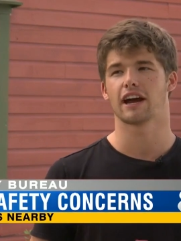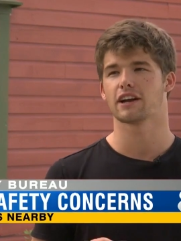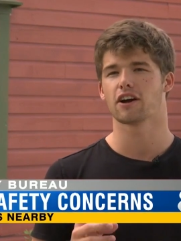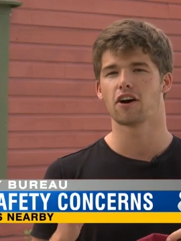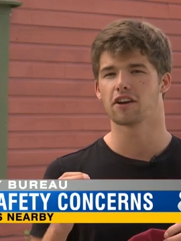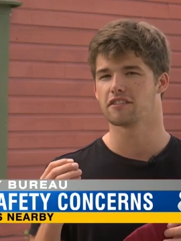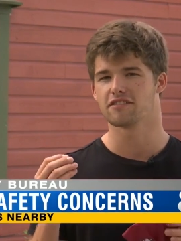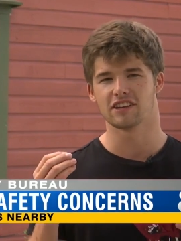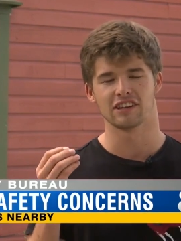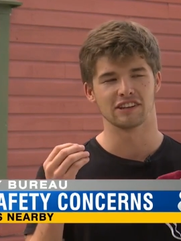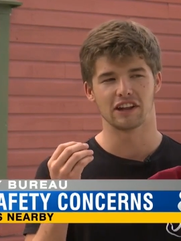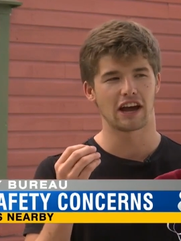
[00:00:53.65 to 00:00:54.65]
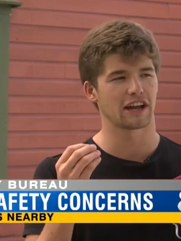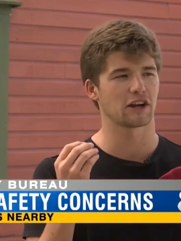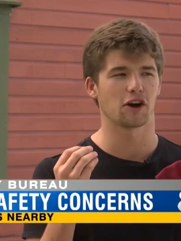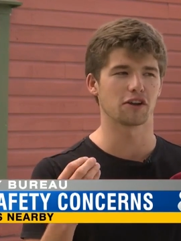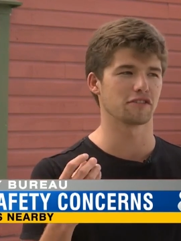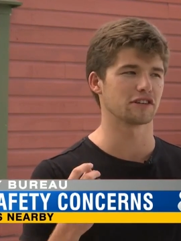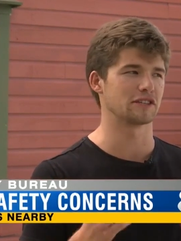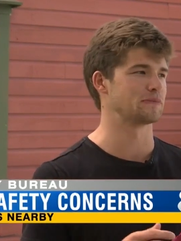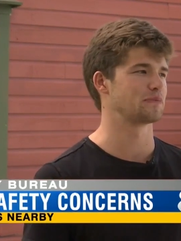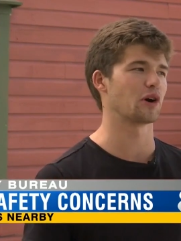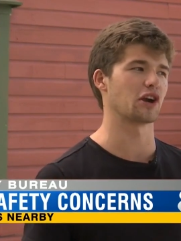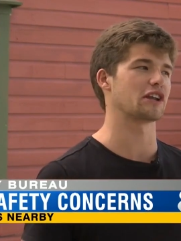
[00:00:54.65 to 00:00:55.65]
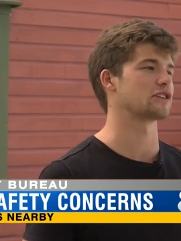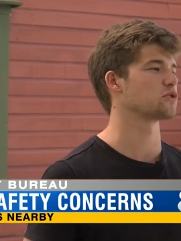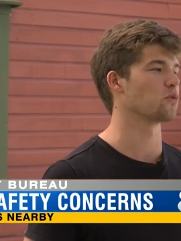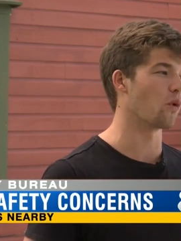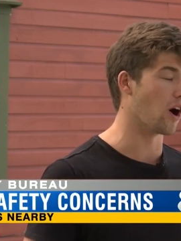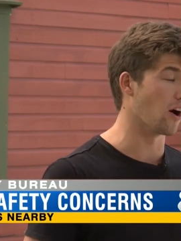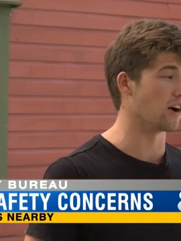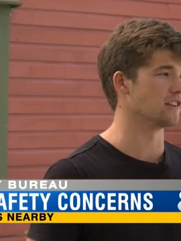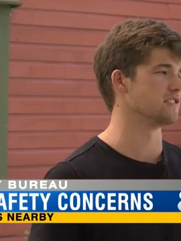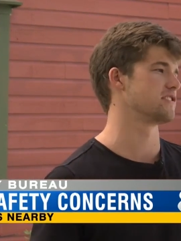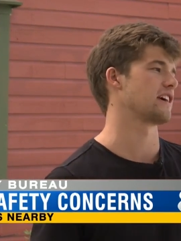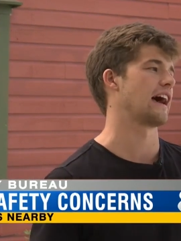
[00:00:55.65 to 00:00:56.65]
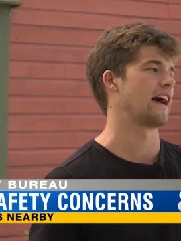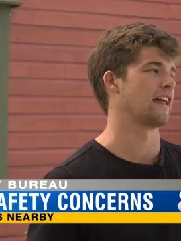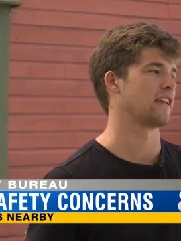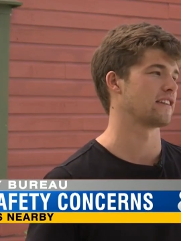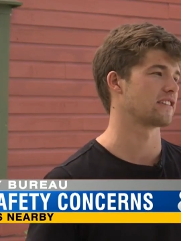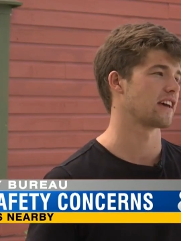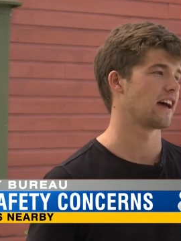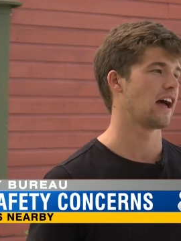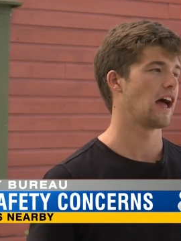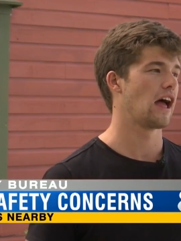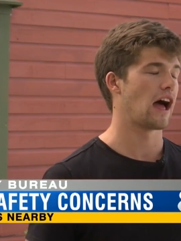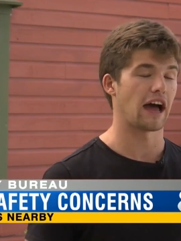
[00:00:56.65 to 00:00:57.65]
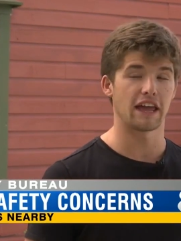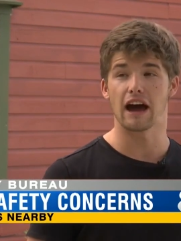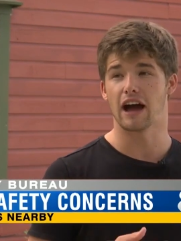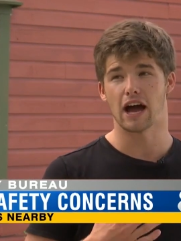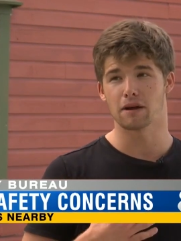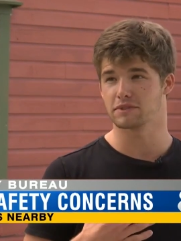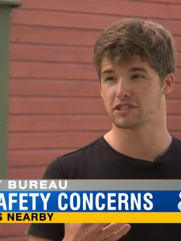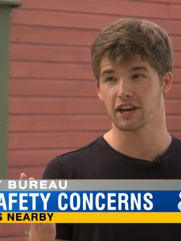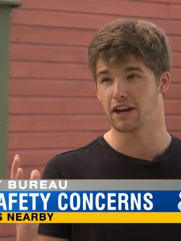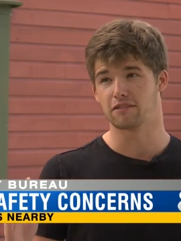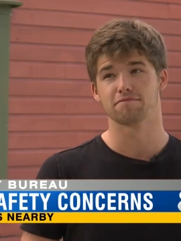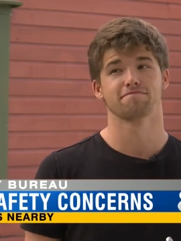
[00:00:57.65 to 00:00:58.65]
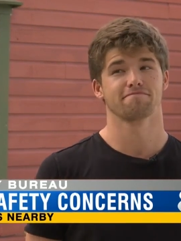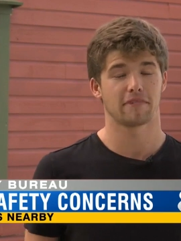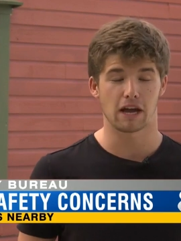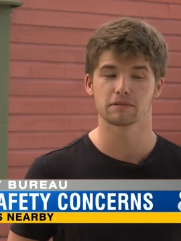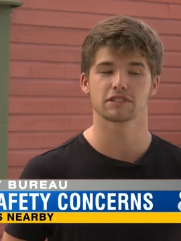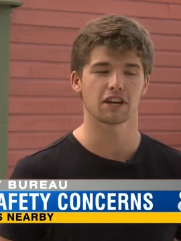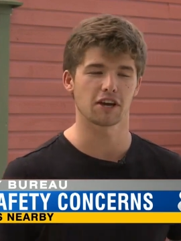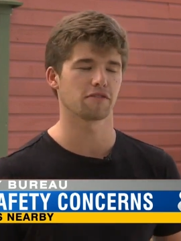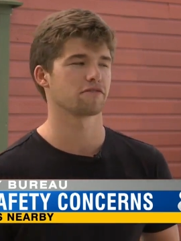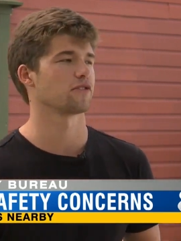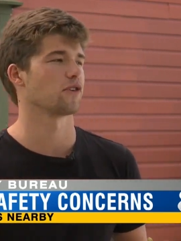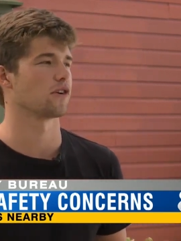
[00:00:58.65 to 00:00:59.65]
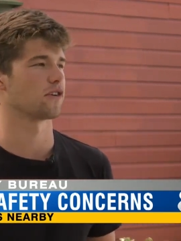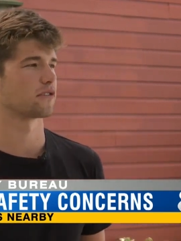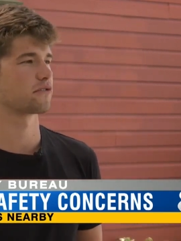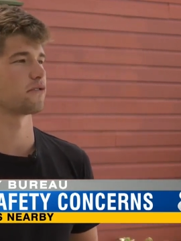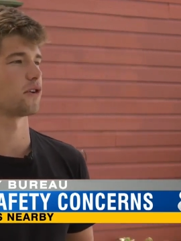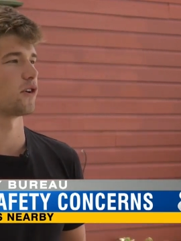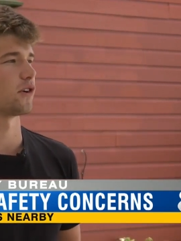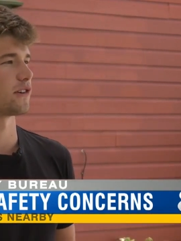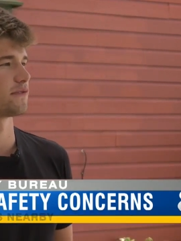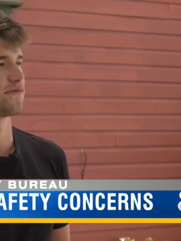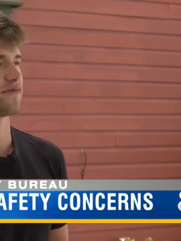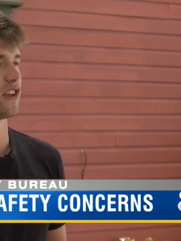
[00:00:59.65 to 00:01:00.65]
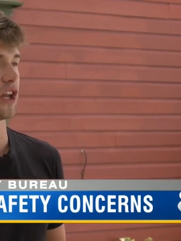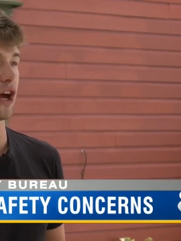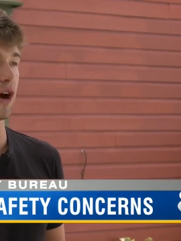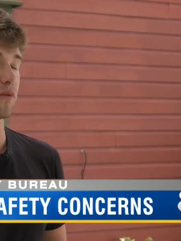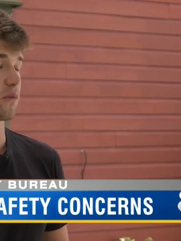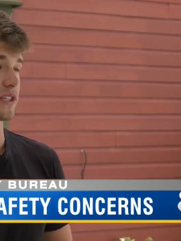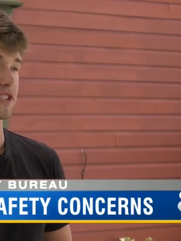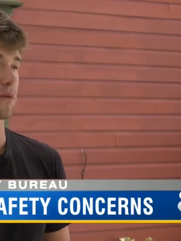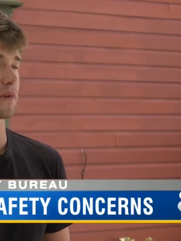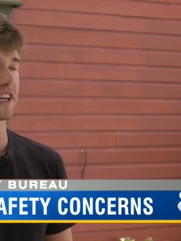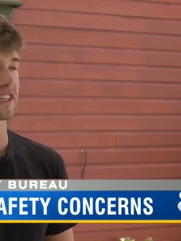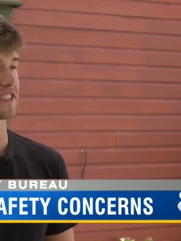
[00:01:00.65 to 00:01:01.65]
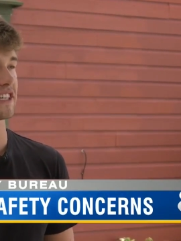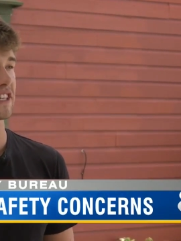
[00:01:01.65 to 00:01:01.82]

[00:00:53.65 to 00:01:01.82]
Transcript: I can't even I can't even put it into words and uh, yeah, I'm scared. I'm scared for, for, you know, when someone gets